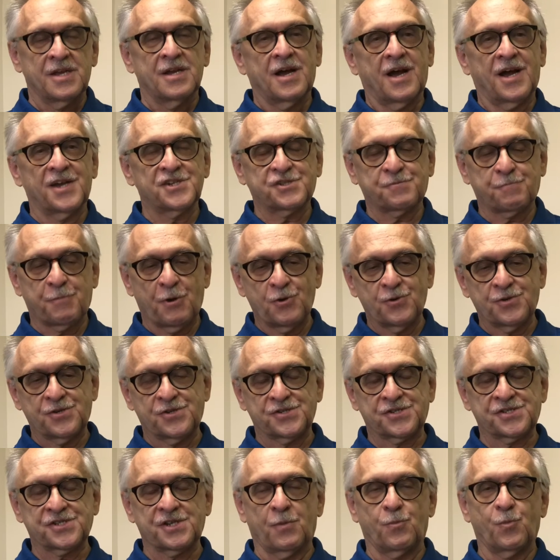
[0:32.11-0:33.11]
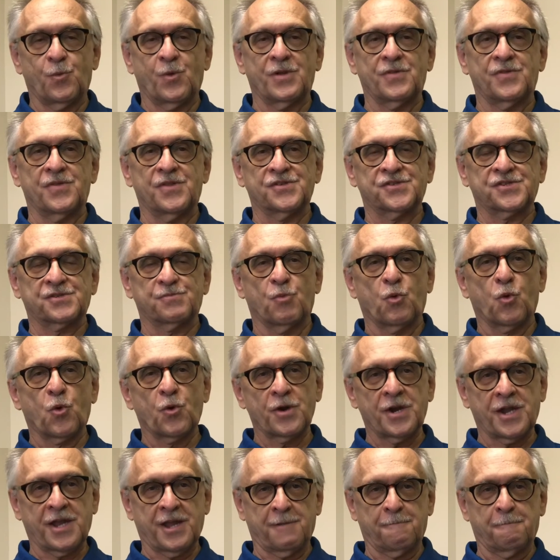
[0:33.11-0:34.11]
I spoke to someone this
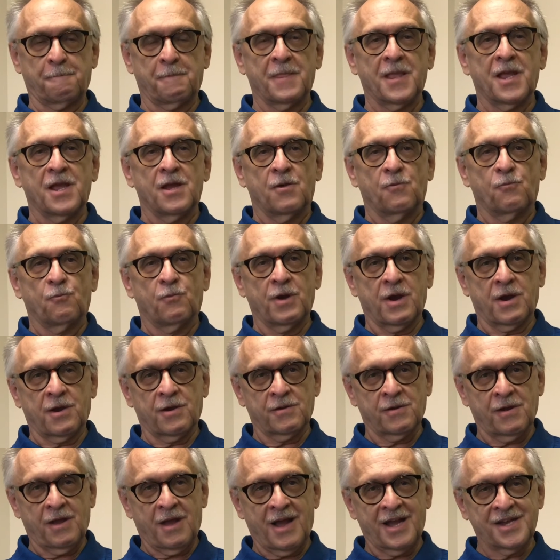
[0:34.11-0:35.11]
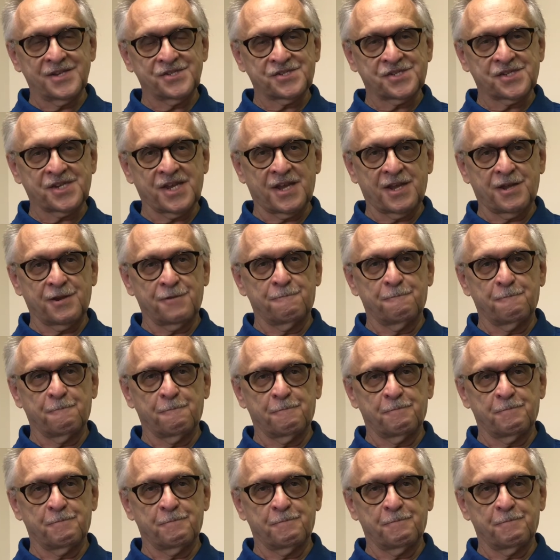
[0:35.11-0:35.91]
morning where I said